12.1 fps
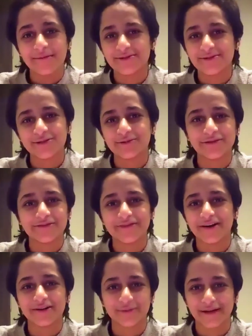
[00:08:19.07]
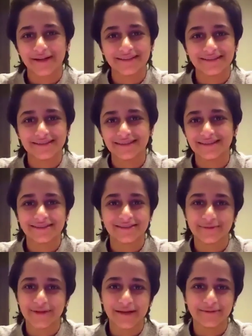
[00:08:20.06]
I'm sure we'll find ways to
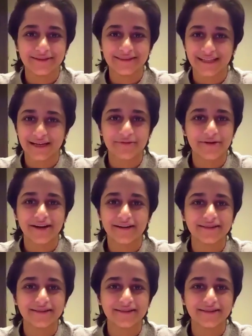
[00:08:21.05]
still be able to celebrate